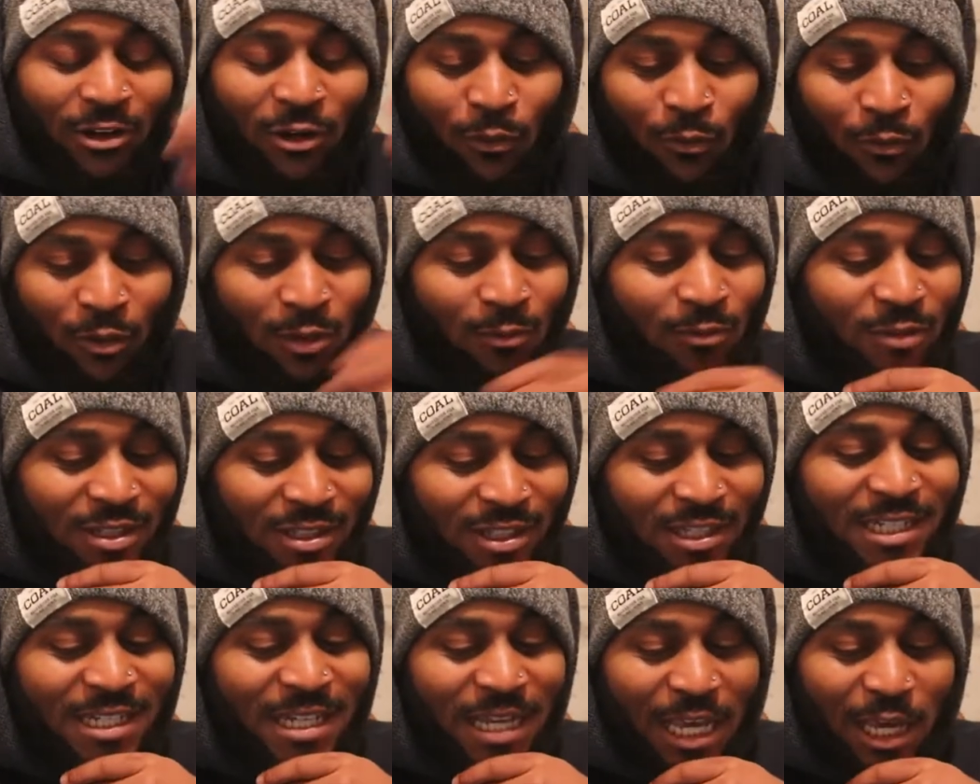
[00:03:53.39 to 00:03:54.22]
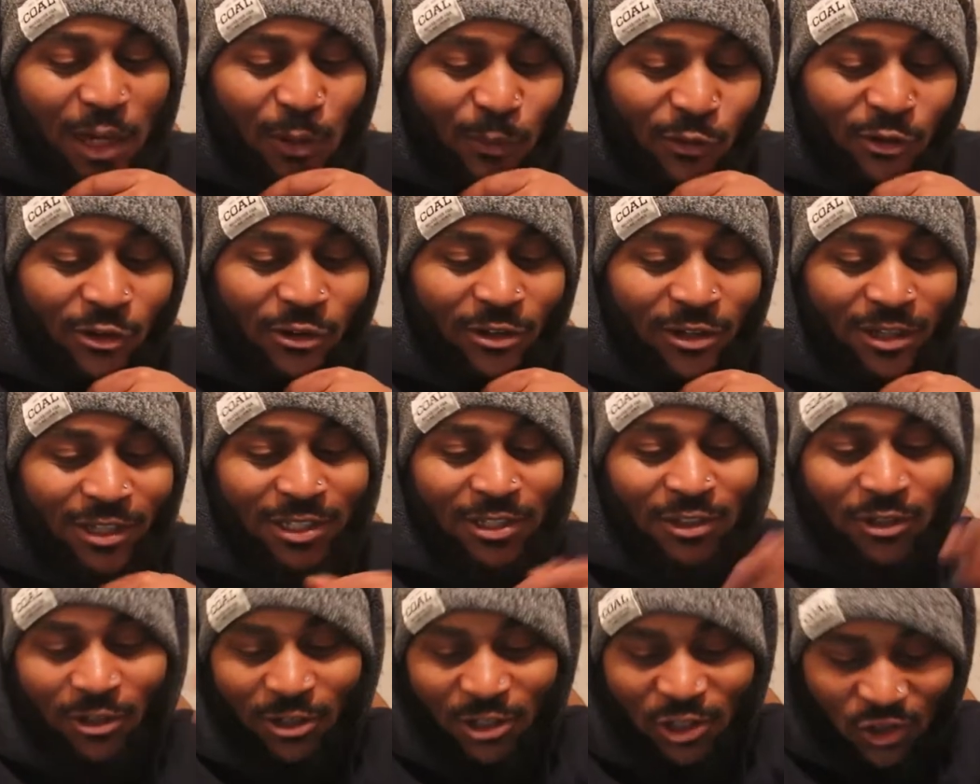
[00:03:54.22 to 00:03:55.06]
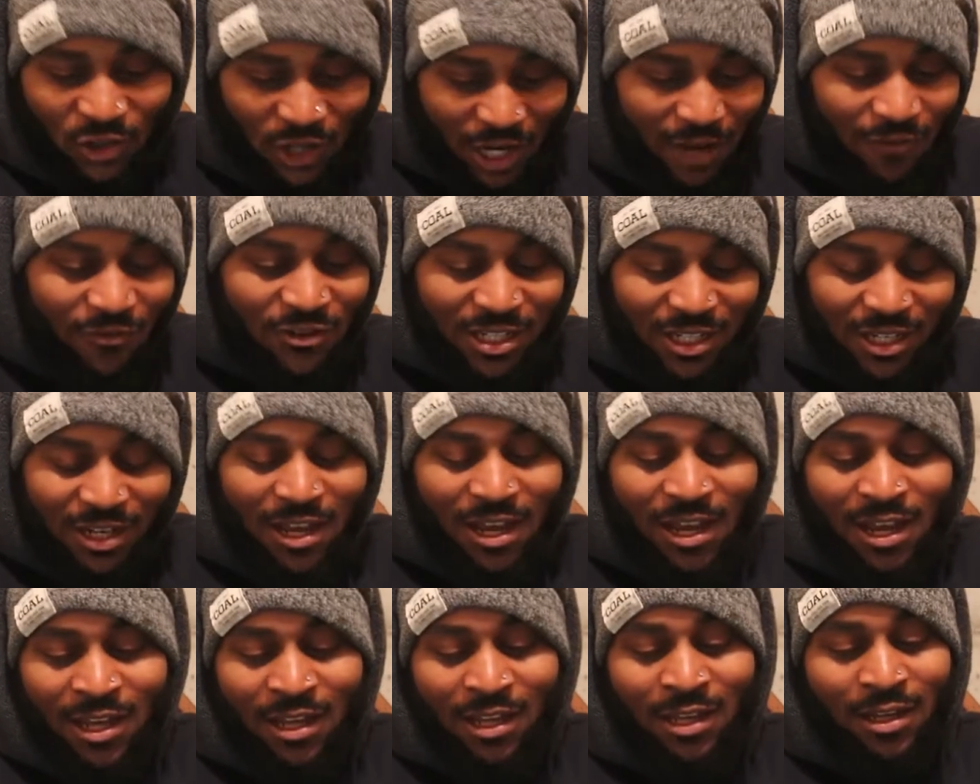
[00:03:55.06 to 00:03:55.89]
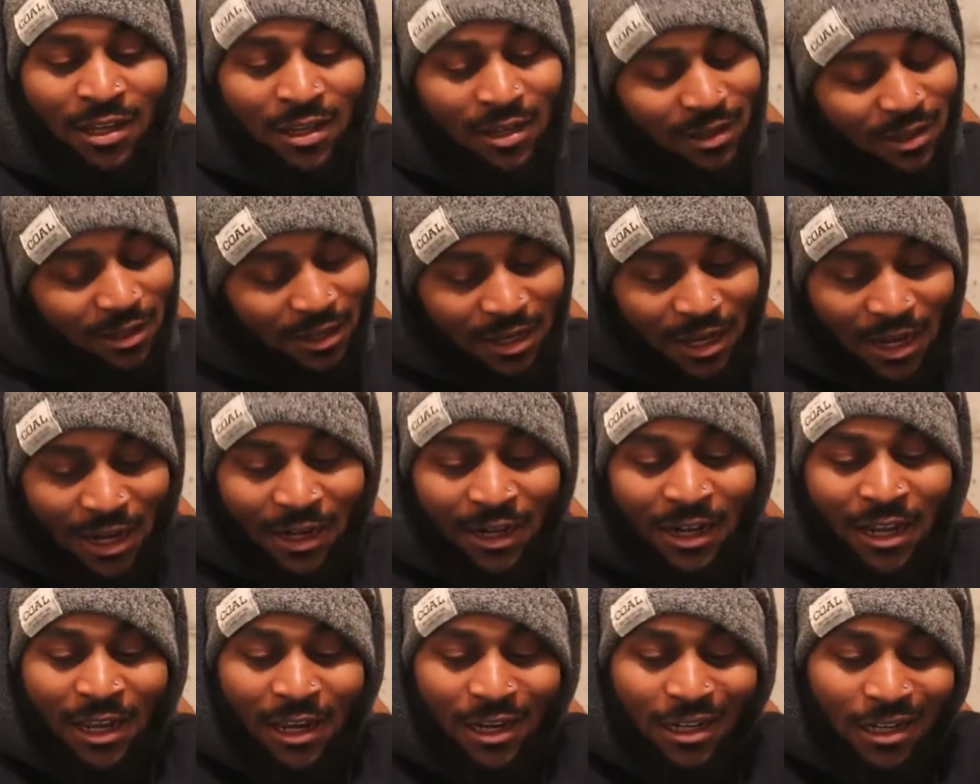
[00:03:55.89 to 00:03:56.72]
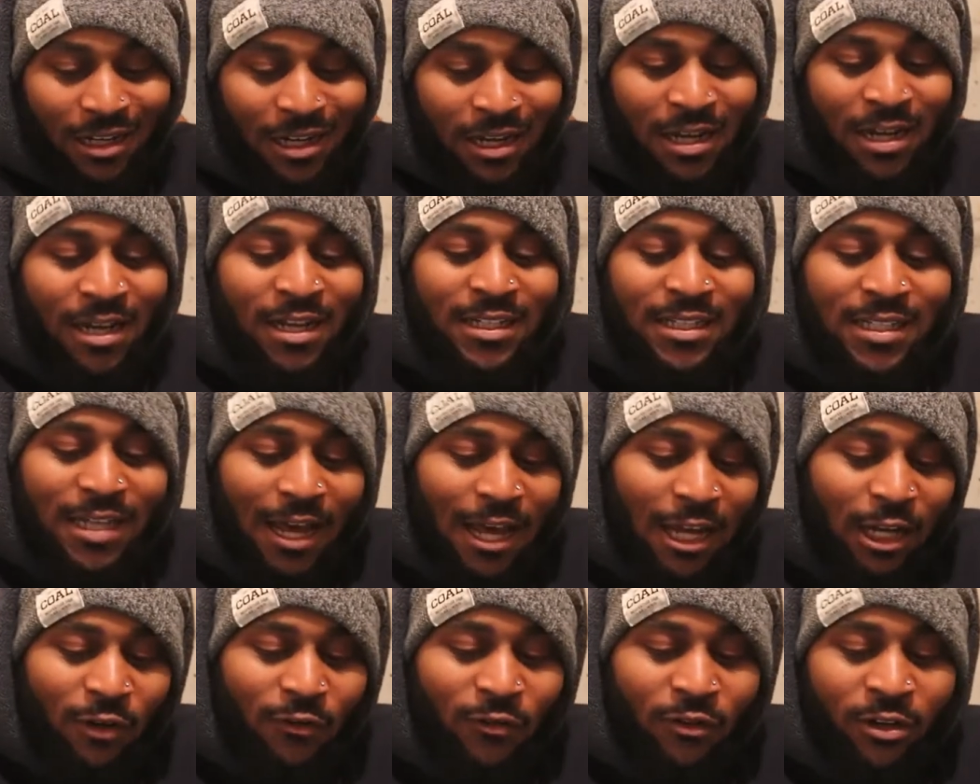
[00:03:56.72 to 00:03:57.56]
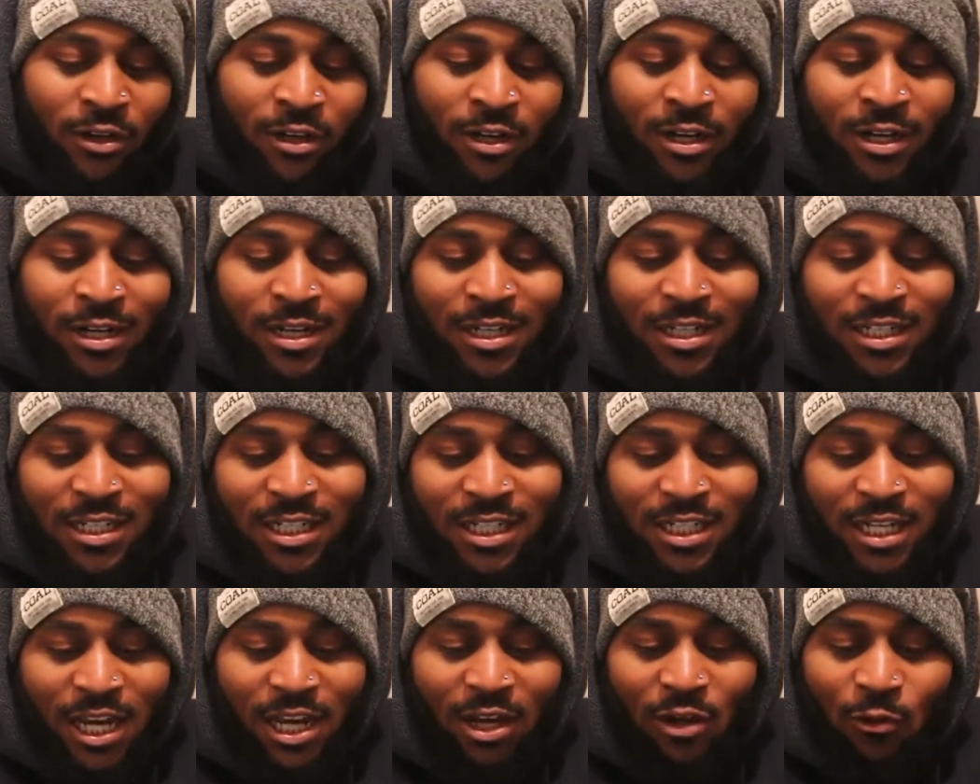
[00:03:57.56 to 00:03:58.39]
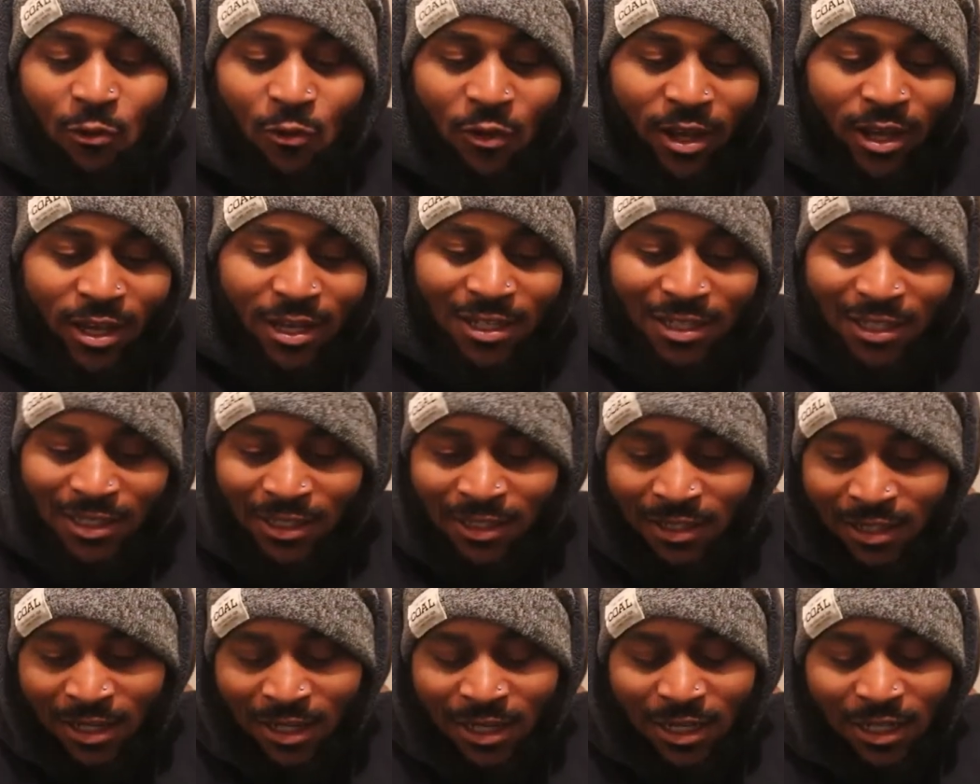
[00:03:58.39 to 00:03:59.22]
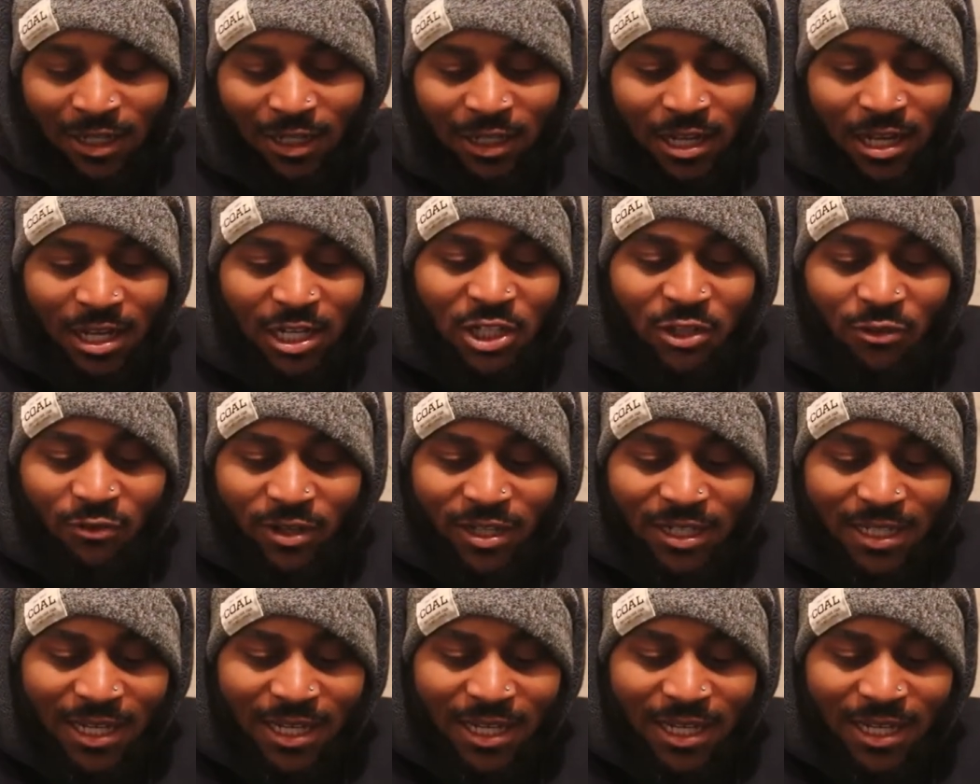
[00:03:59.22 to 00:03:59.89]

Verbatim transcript: The members of JACKBOYS are Travis Scott, guy named Don Toliver, Sheck Wes, Luxury